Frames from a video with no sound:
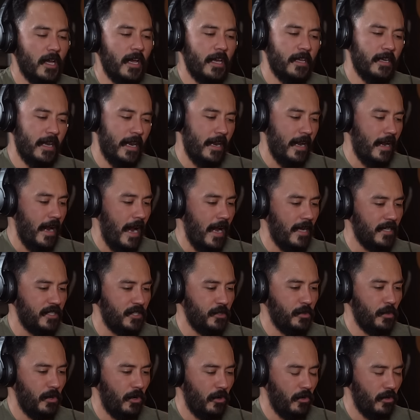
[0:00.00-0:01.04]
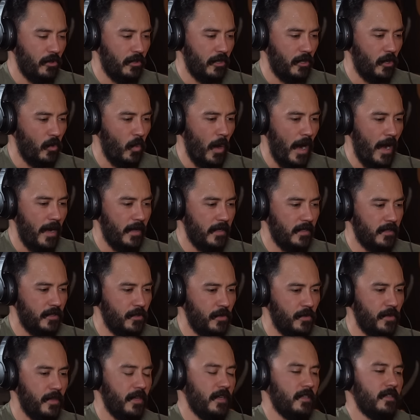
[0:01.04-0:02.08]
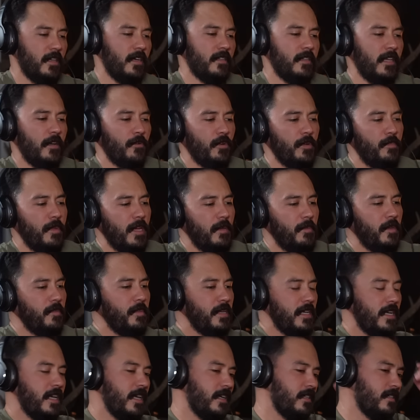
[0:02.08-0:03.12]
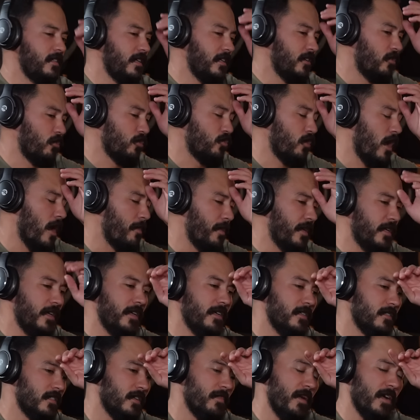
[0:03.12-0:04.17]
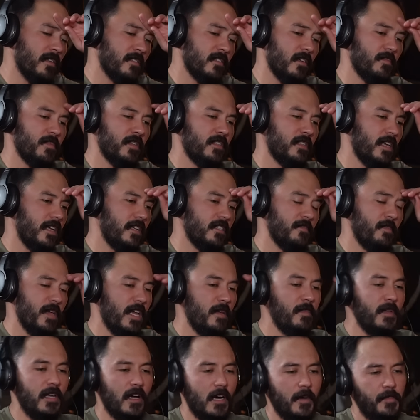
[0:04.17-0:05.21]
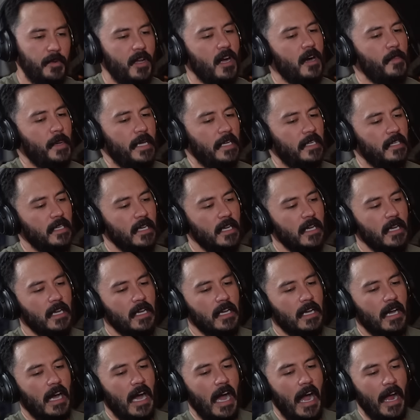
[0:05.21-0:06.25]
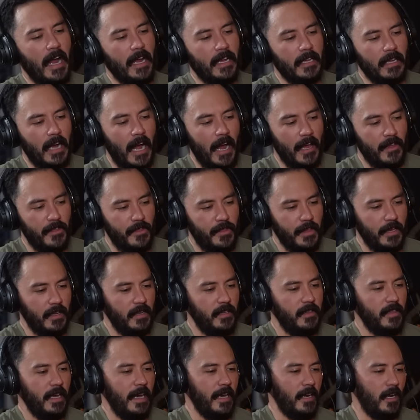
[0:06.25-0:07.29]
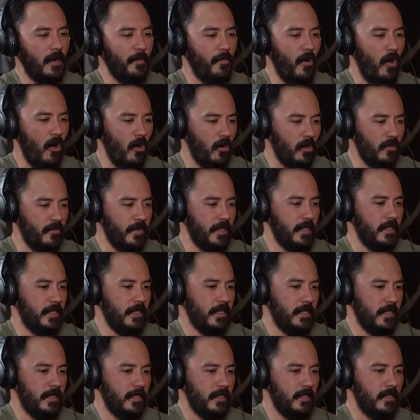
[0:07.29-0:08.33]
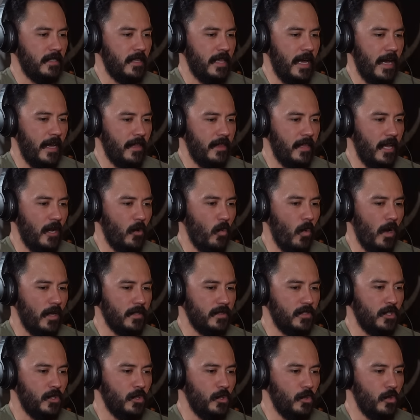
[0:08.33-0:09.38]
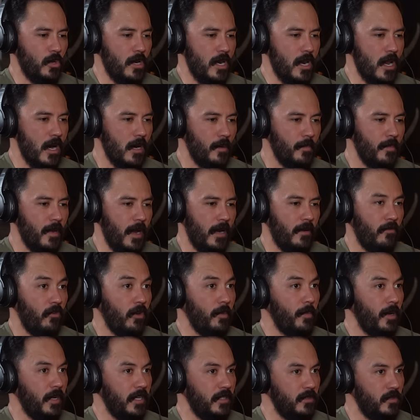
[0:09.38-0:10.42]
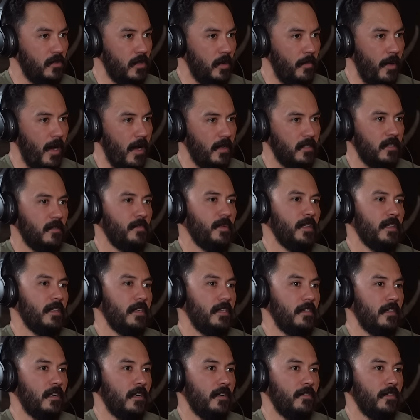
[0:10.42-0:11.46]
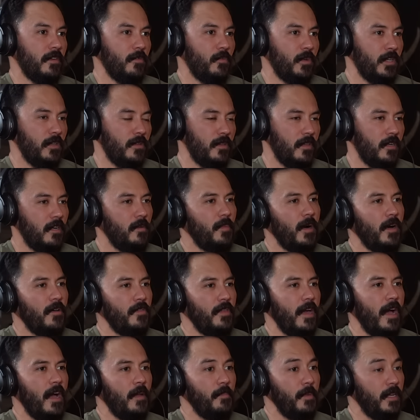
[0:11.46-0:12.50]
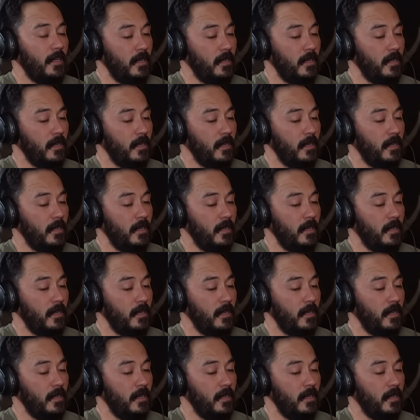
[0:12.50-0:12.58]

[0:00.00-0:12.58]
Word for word: And I asked you earlier why it is you think that they would maybe be hinting or dropping hints about something that is maybe upcoming. Right. I think that a part of it is that they want to numb everybody to the possibility of it. What do you think about that?